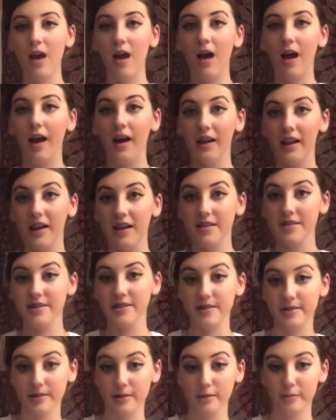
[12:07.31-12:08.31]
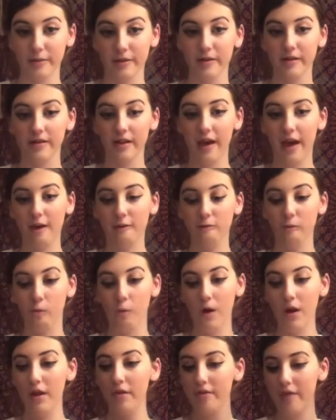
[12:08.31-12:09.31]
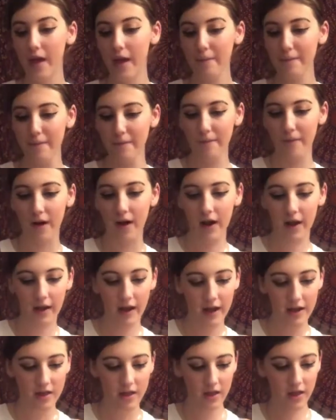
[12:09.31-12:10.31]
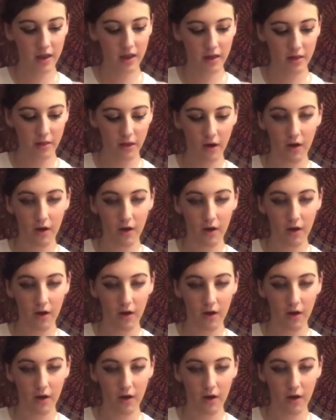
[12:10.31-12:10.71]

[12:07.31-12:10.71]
eyelashes because I have one of them, but I actually,